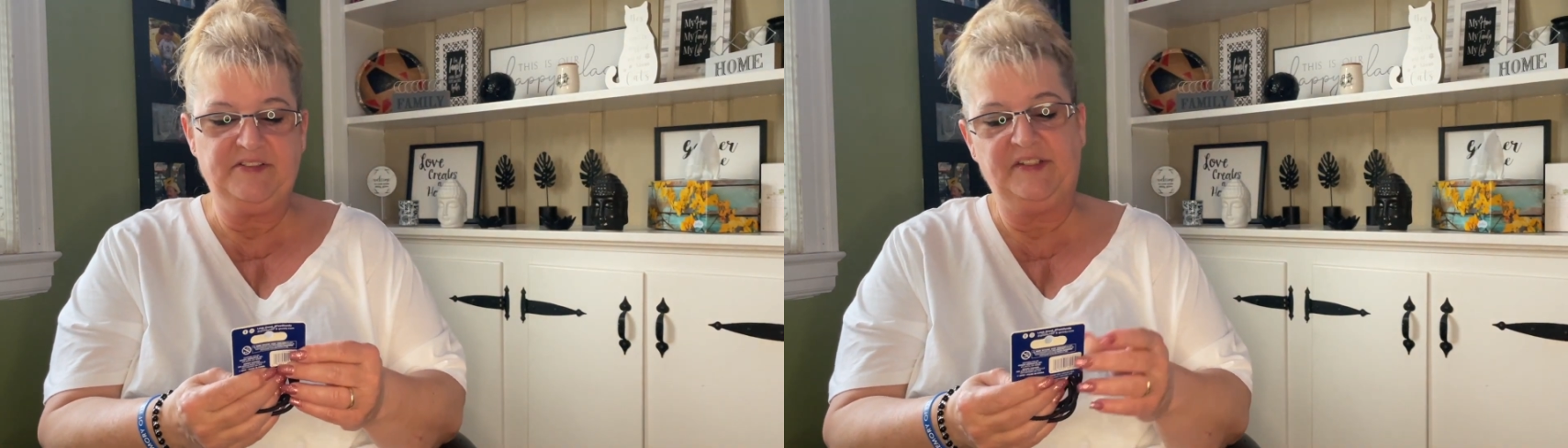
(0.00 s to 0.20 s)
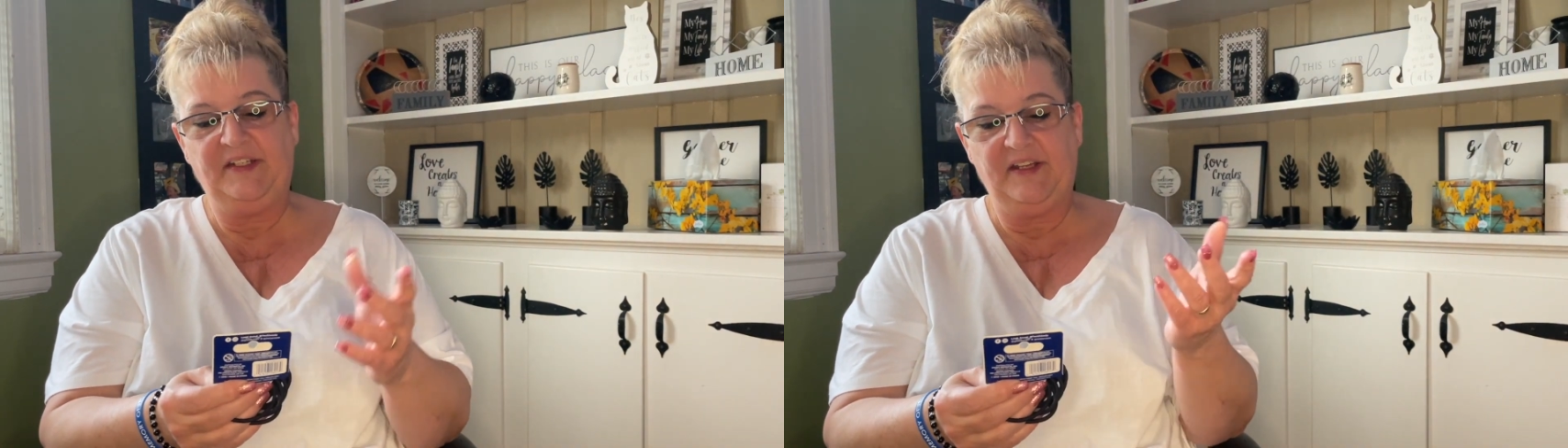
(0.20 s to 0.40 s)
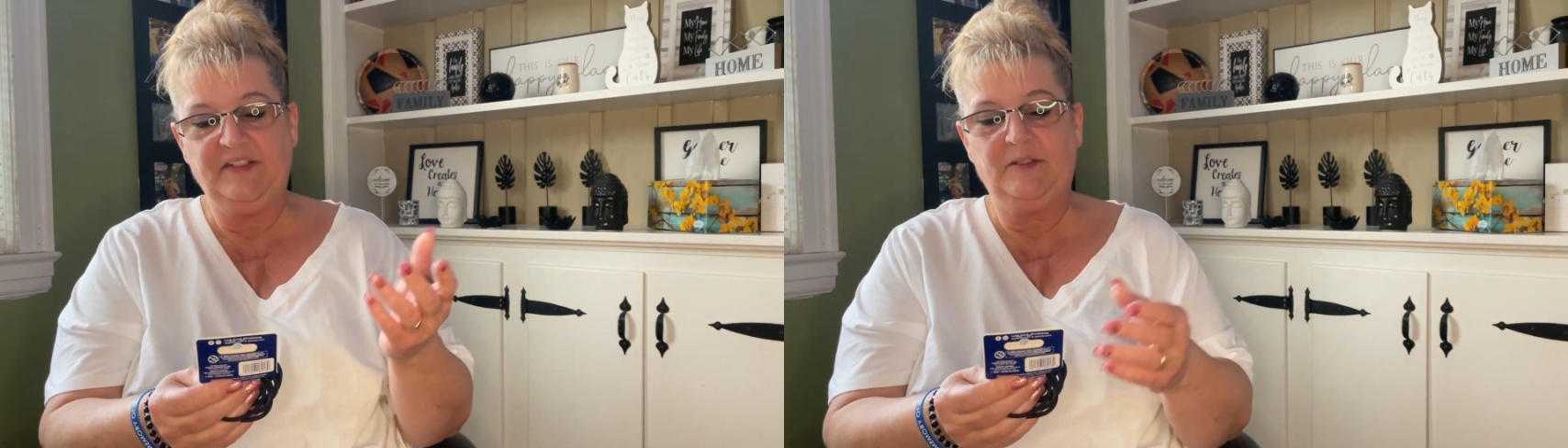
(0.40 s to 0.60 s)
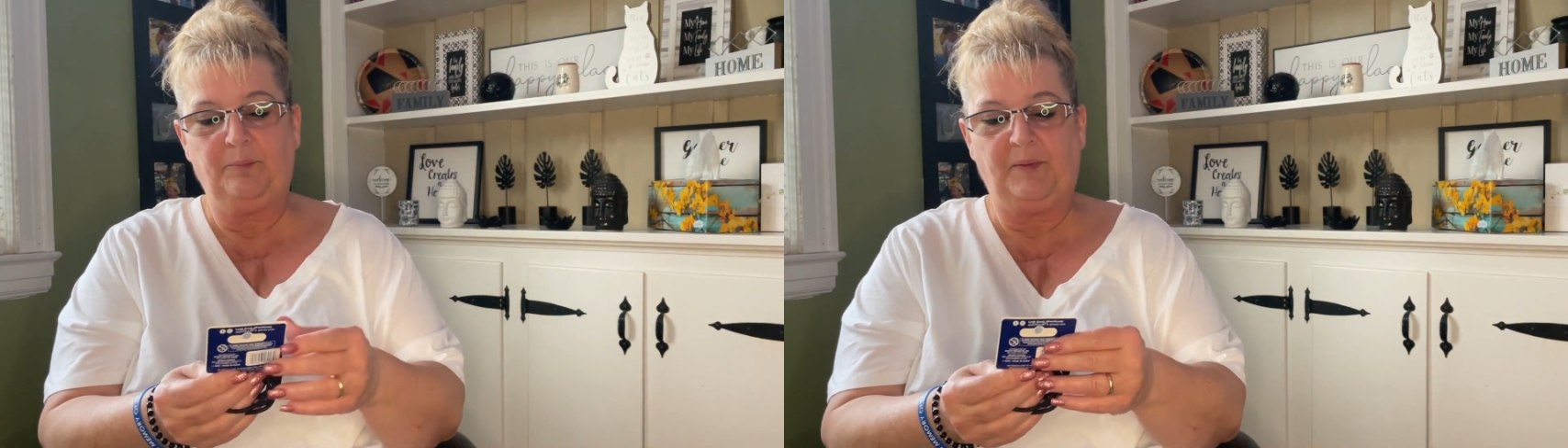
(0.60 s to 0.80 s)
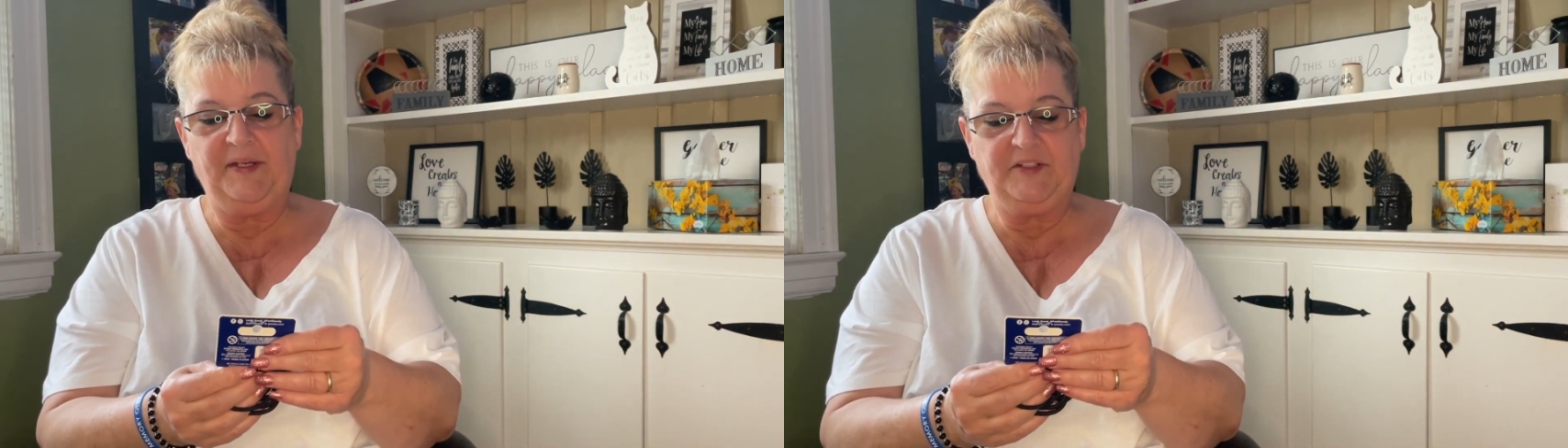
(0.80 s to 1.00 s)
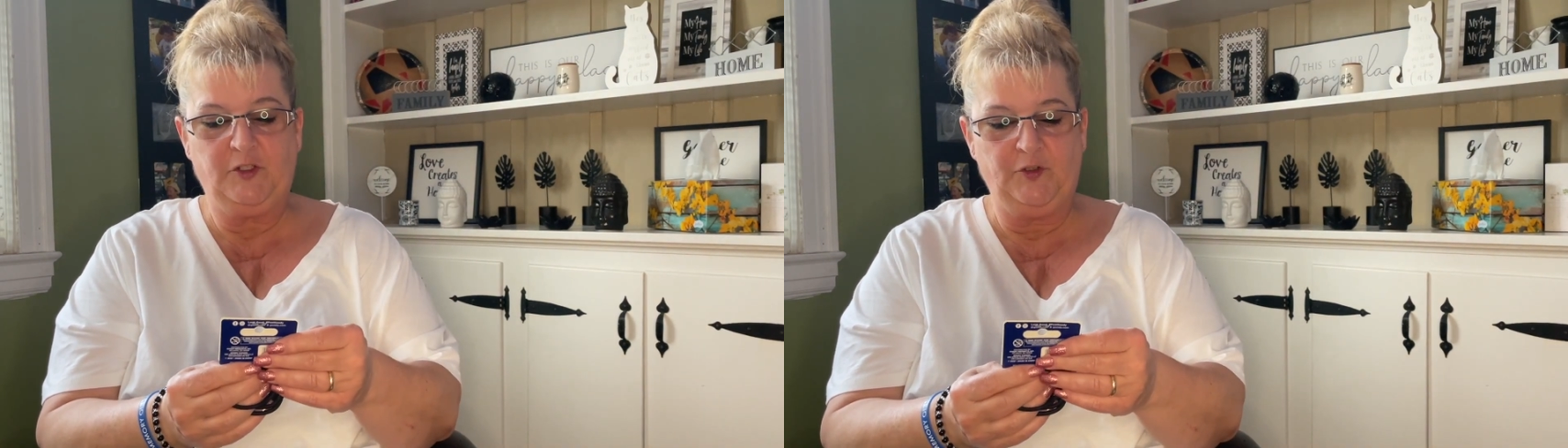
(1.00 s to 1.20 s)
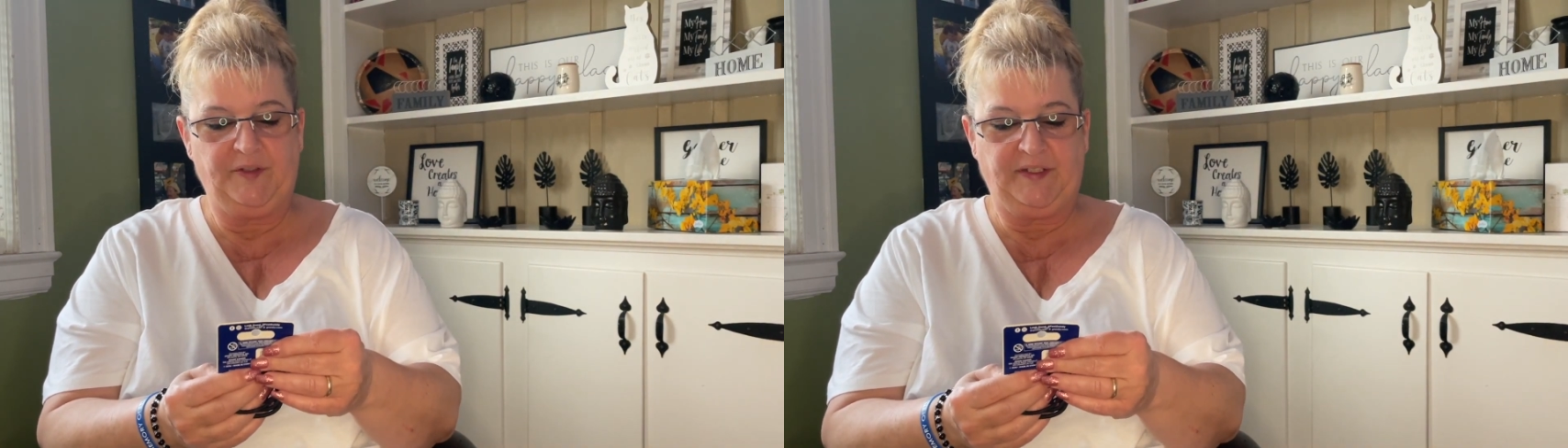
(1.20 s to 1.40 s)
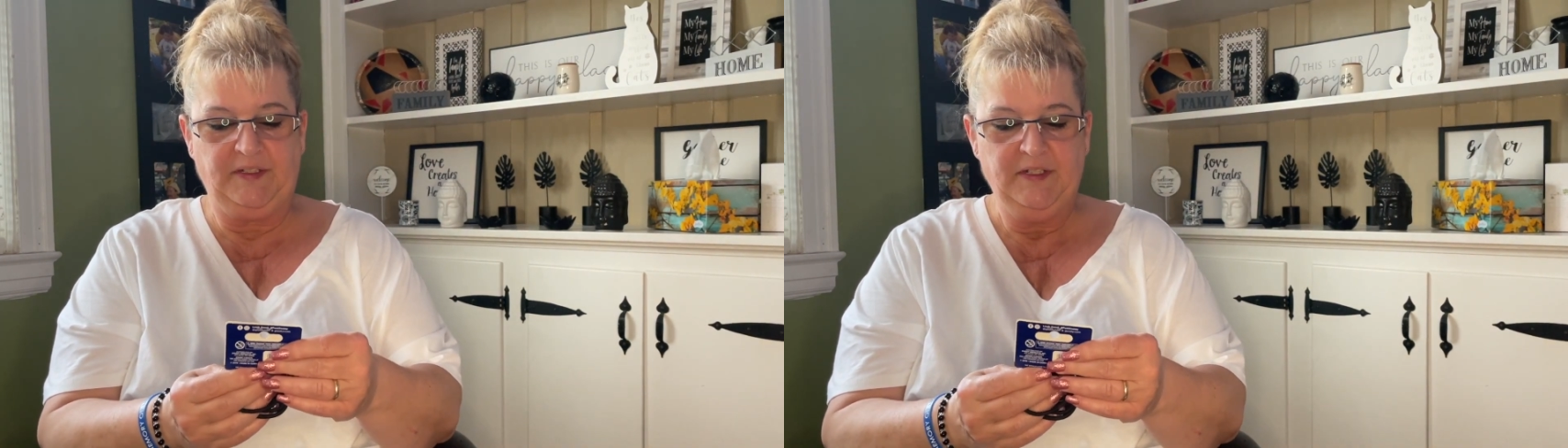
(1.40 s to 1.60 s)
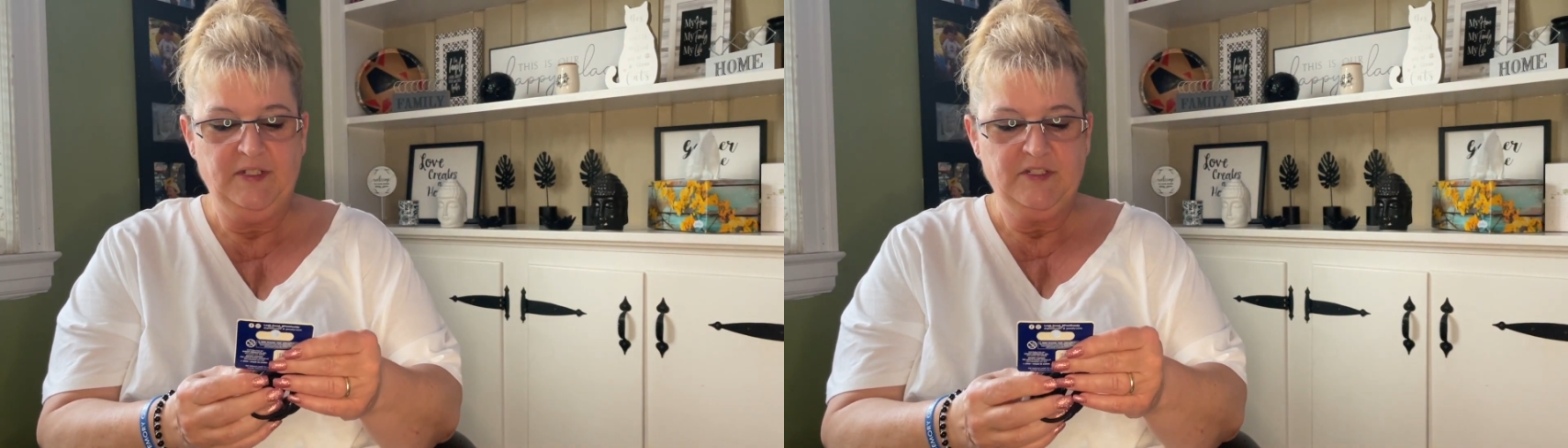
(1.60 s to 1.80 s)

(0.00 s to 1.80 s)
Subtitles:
and I like the brand Goody.